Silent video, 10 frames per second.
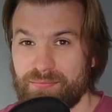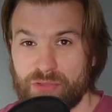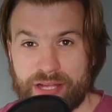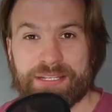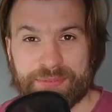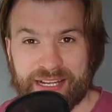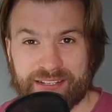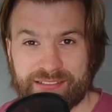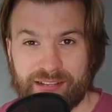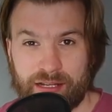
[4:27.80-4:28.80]
90%
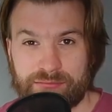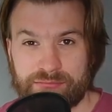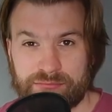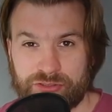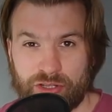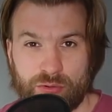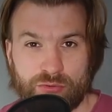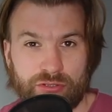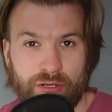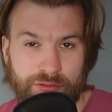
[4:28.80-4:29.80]
of the time. So,
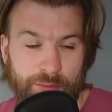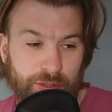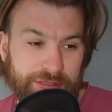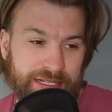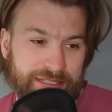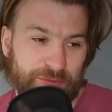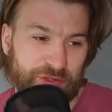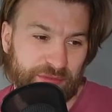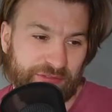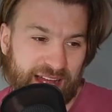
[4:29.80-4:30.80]
you know, the podcast that I'm
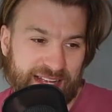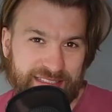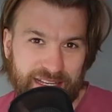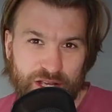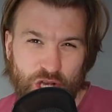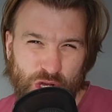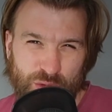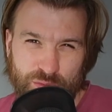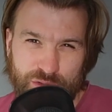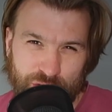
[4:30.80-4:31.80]
doing with Hass,
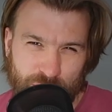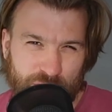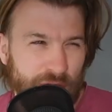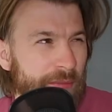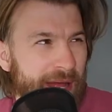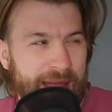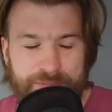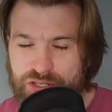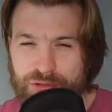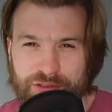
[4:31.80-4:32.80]
you know, we're on about
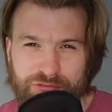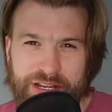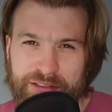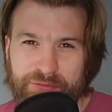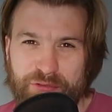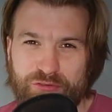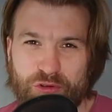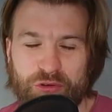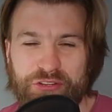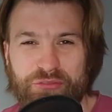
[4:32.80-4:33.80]
episode 3. I think we're
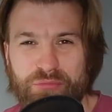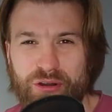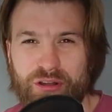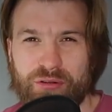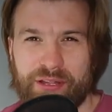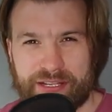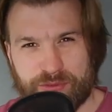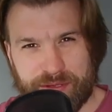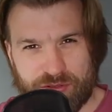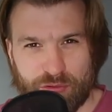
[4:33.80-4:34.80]
recording tomorrow. And
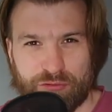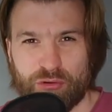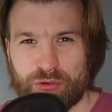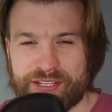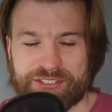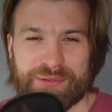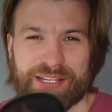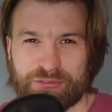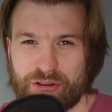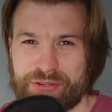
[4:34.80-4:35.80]
as we sort of fall into
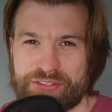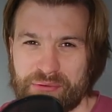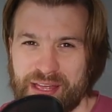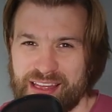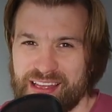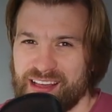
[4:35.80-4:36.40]
it and grow into it,